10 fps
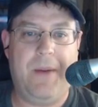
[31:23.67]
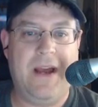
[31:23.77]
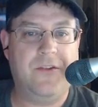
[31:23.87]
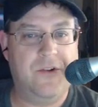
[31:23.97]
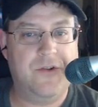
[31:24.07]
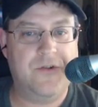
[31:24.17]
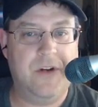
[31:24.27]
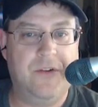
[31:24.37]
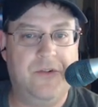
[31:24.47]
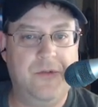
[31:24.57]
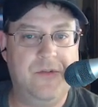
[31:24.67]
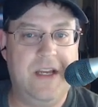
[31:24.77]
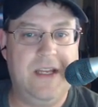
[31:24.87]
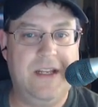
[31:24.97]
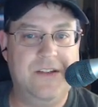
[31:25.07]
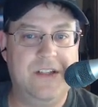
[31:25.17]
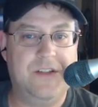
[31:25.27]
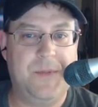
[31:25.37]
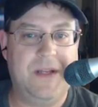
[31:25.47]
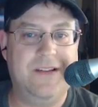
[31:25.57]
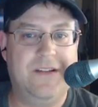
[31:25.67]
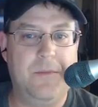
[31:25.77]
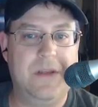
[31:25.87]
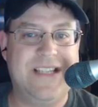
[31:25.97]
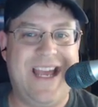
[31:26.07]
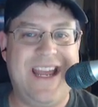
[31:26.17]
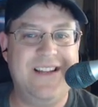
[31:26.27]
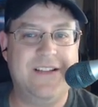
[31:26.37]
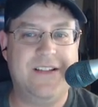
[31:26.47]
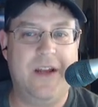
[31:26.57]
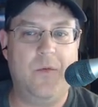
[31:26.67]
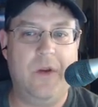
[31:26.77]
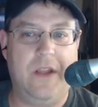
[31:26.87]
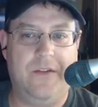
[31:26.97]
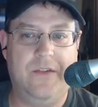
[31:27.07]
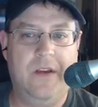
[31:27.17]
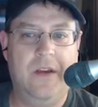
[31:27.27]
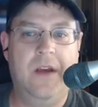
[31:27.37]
back surgery on Tuesday and is expected to miss 8 to 10 weeks.